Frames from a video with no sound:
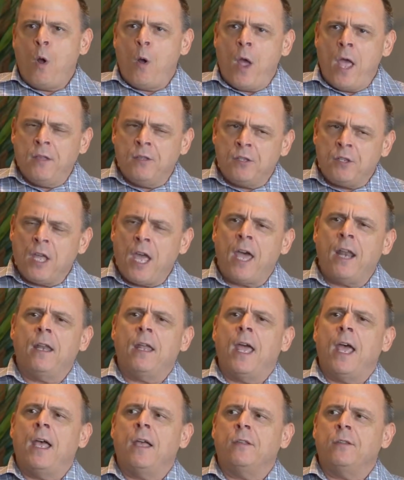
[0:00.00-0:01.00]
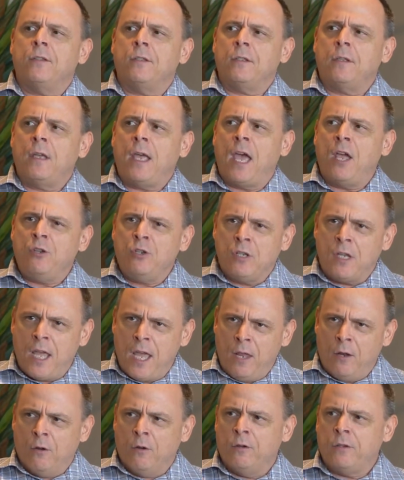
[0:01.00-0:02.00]
Instead, as
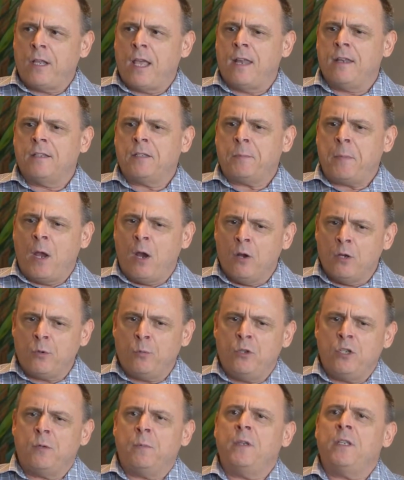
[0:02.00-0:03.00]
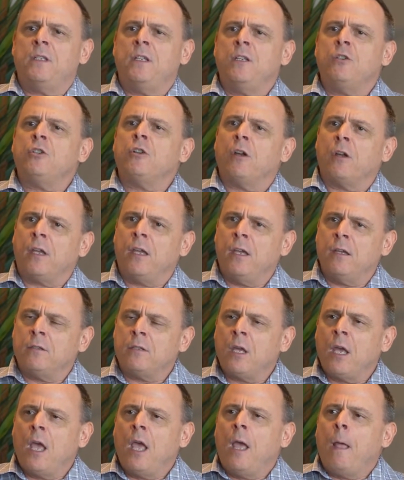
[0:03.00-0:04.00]
educators and as parents, we should be teaching our kids,
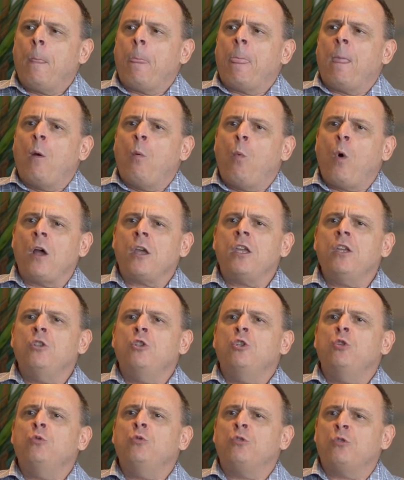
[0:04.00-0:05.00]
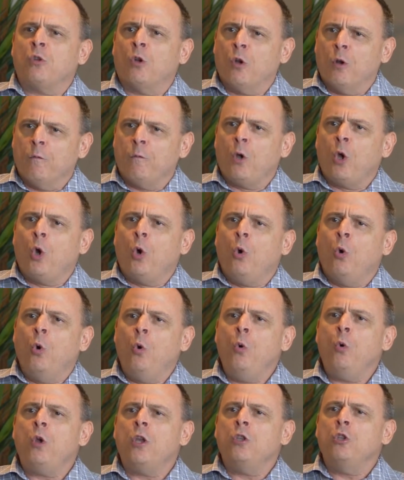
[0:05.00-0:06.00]
what can you serve? Who
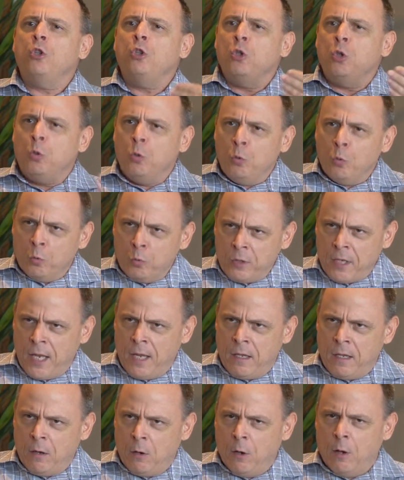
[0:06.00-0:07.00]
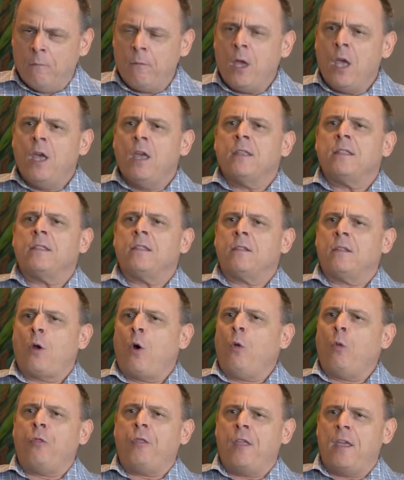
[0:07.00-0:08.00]
can you take care of?
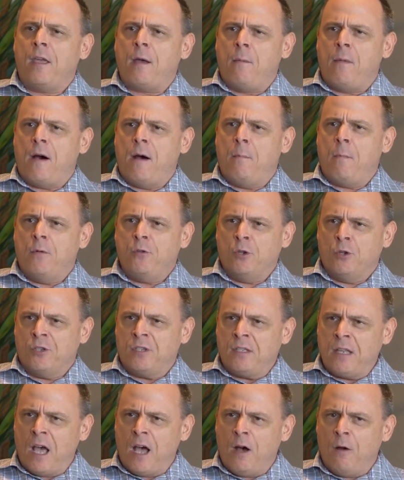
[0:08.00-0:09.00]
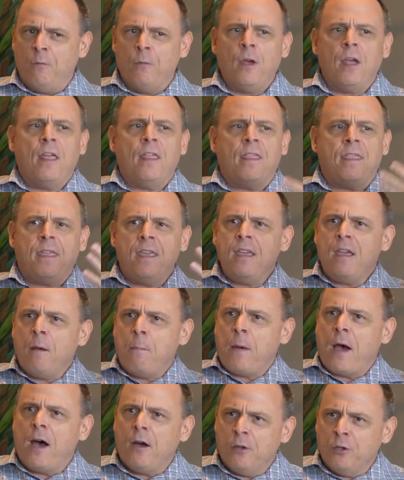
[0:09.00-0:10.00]
Don't think about yourself, think
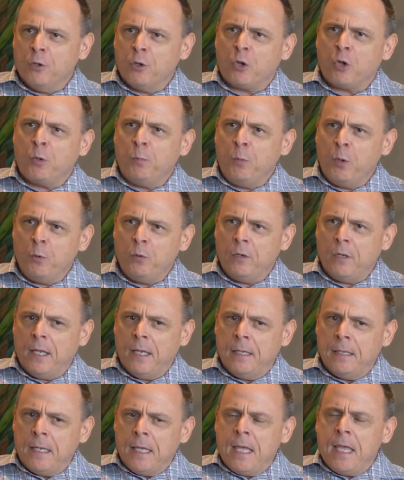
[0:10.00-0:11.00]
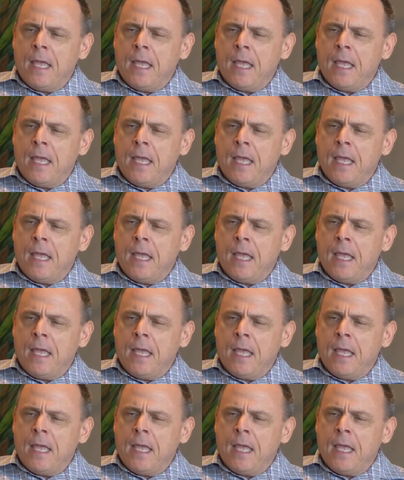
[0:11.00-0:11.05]
about your community.